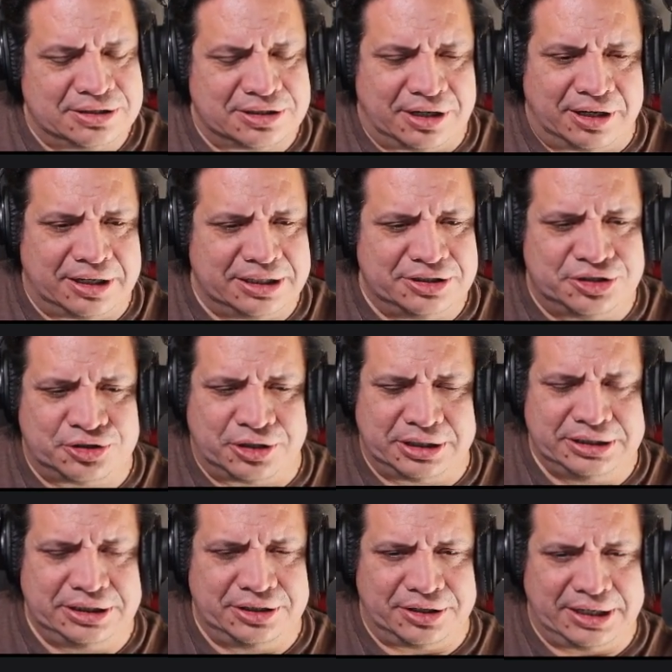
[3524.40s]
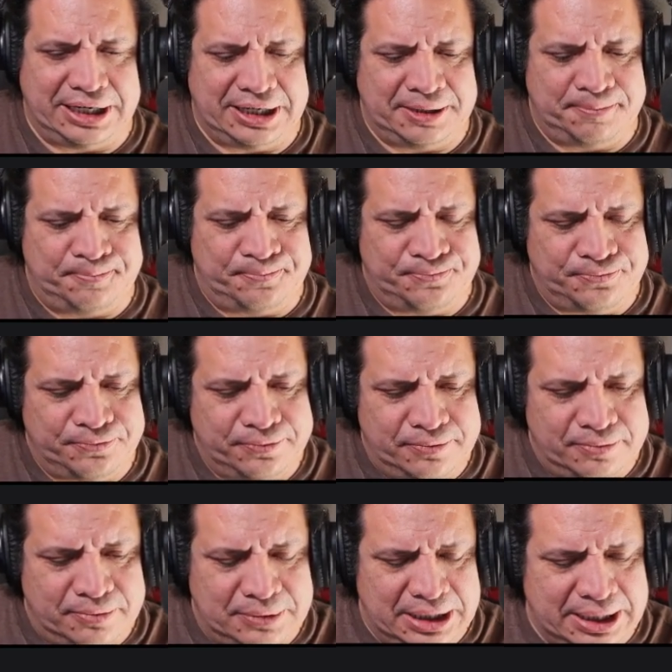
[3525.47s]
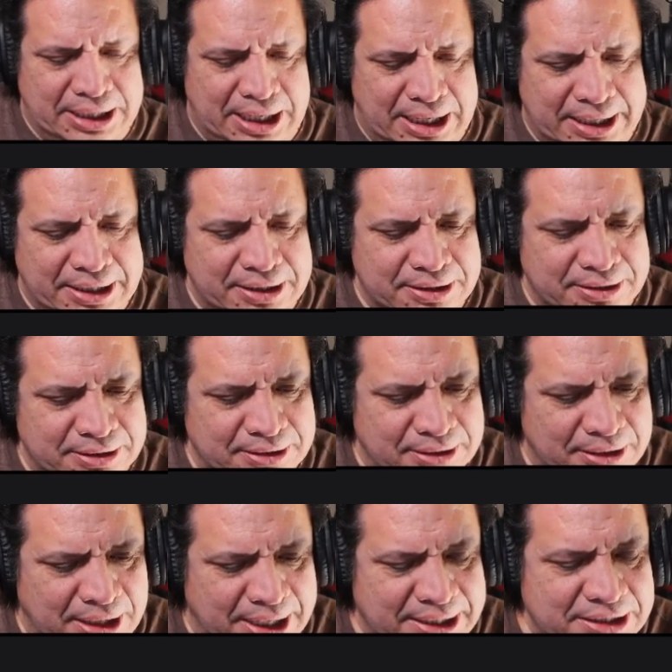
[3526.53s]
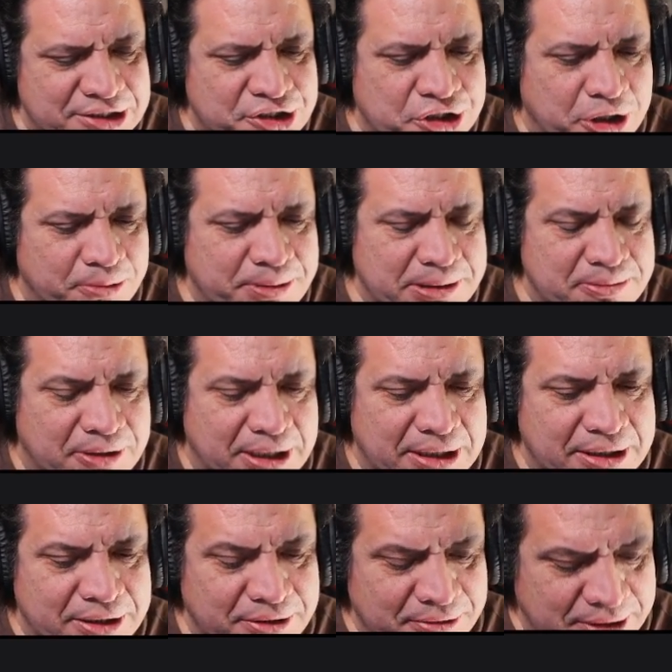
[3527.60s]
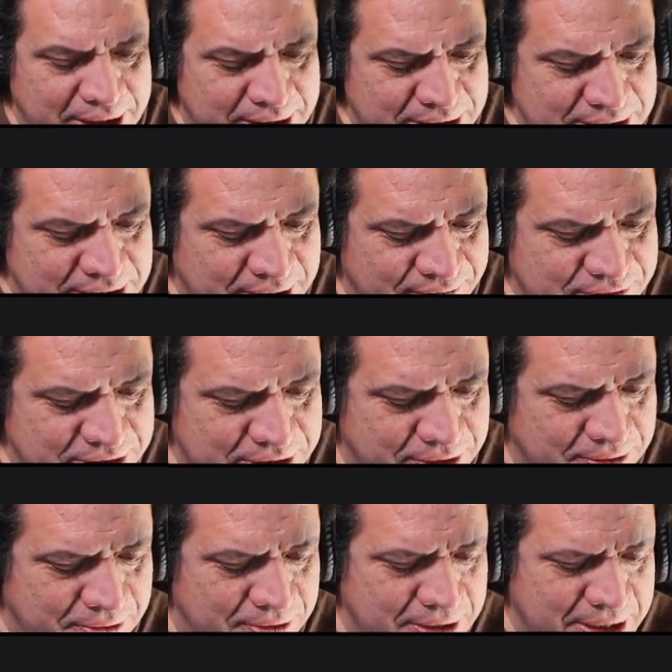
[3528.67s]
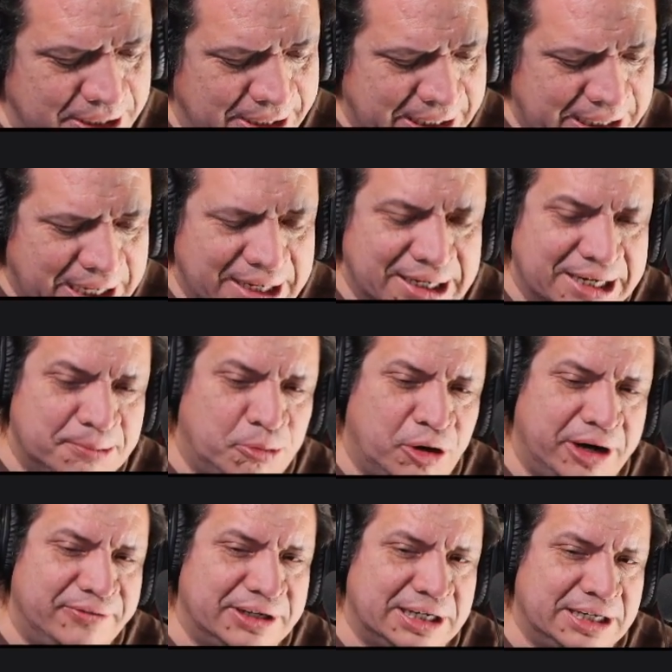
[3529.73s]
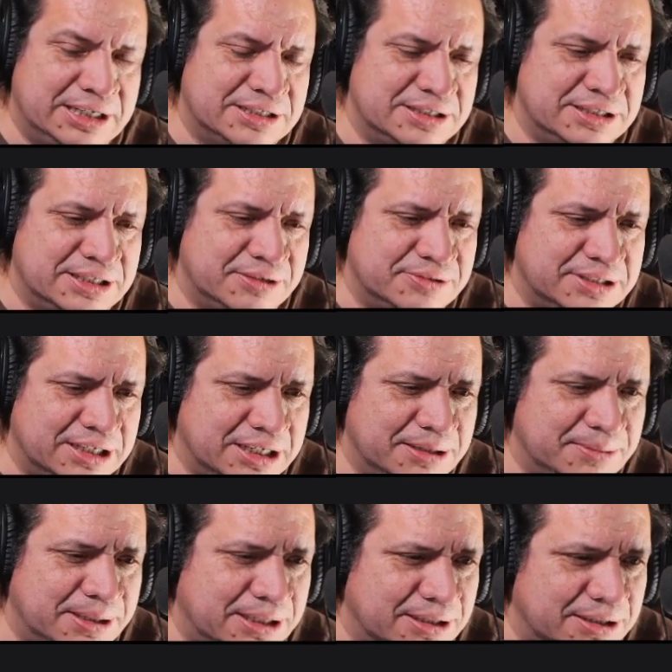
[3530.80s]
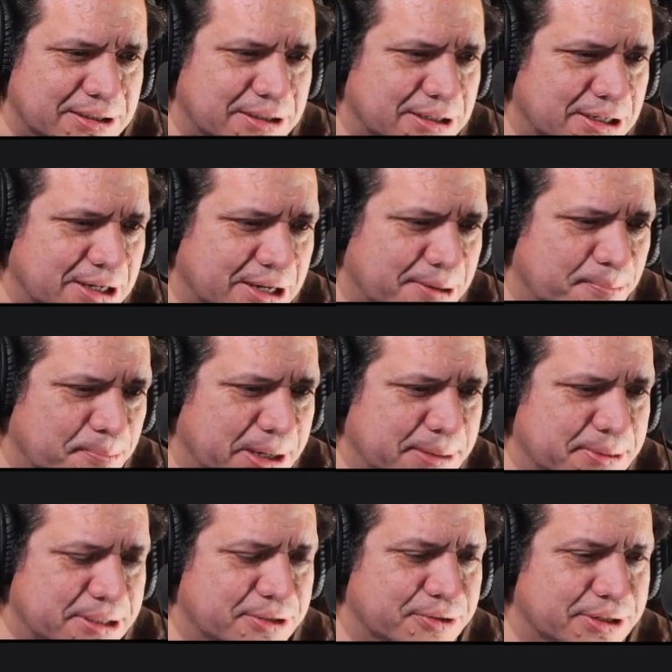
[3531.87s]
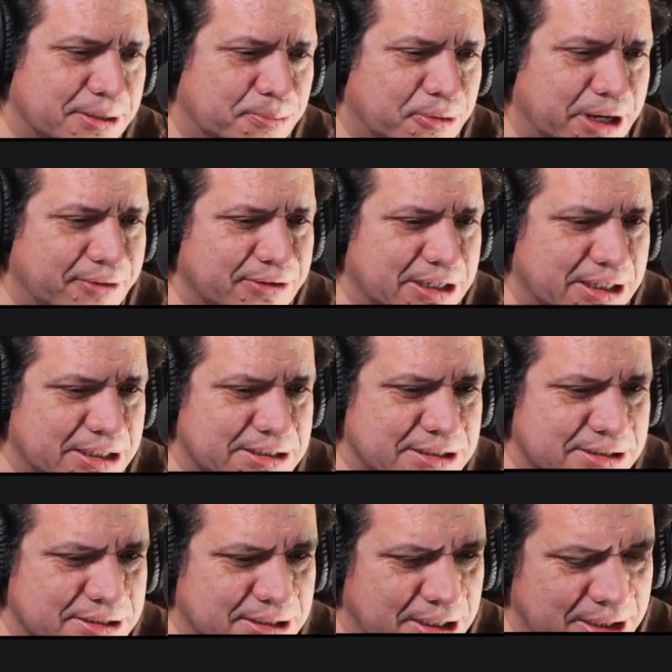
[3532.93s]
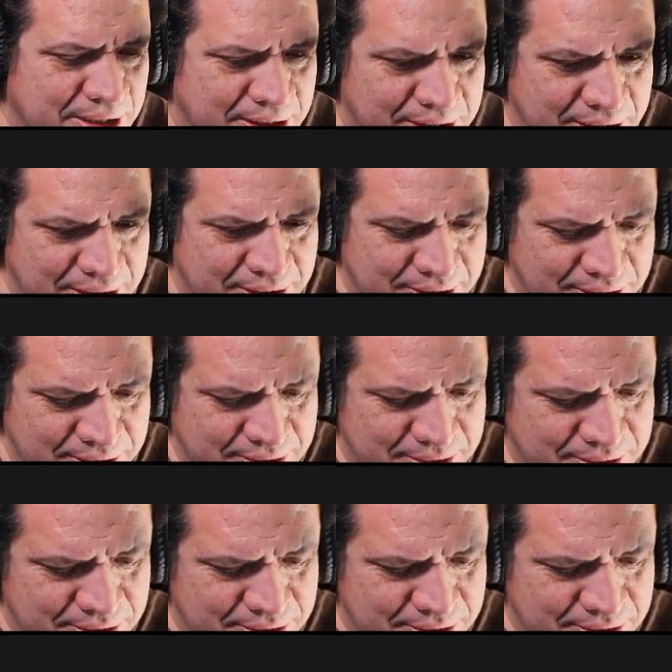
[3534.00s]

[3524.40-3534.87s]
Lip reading: start constructing your game. Like I can show people how to do that and stuff. So it kind of like private lessons. I was thinking about maybe doing a private lessons kind of thing.